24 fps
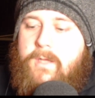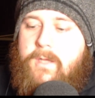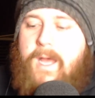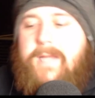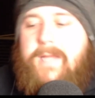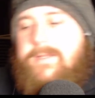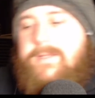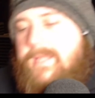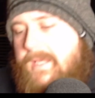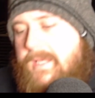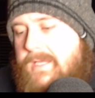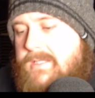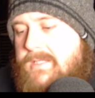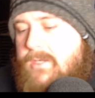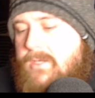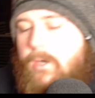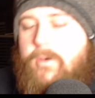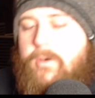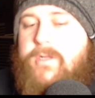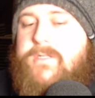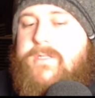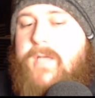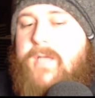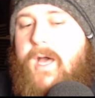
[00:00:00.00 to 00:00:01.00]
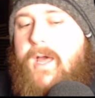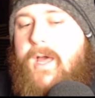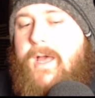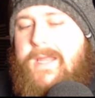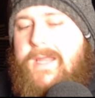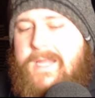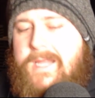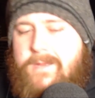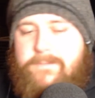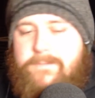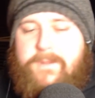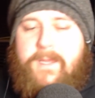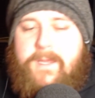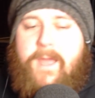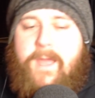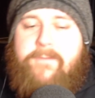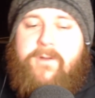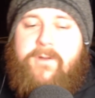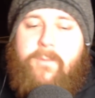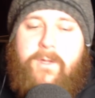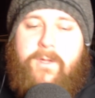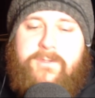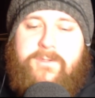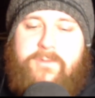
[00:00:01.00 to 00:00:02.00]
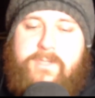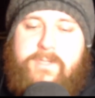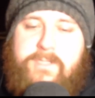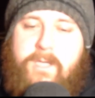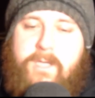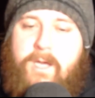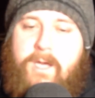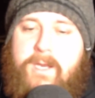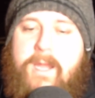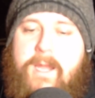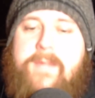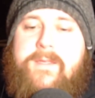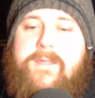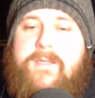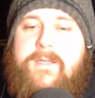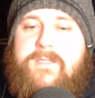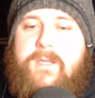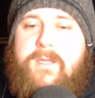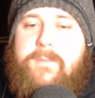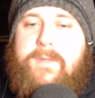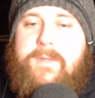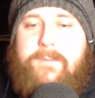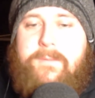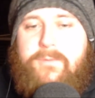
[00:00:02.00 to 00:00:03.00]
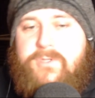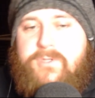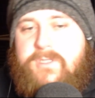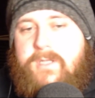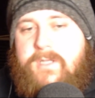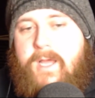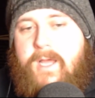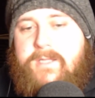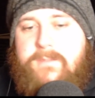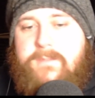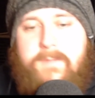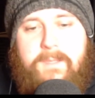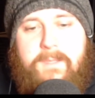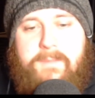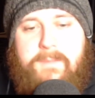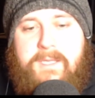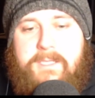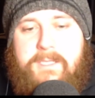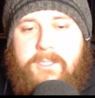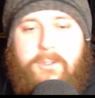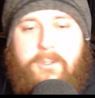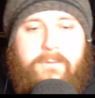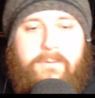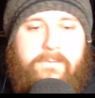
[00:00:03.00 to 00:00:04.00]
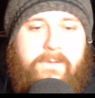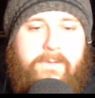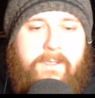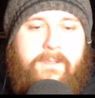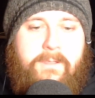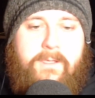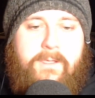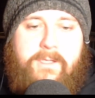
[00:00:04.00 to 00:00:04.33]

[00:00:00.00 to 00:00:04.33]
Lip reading: I think he's not retarded. I don't think everyone's retarded. I think some people just like to be a bit goofy.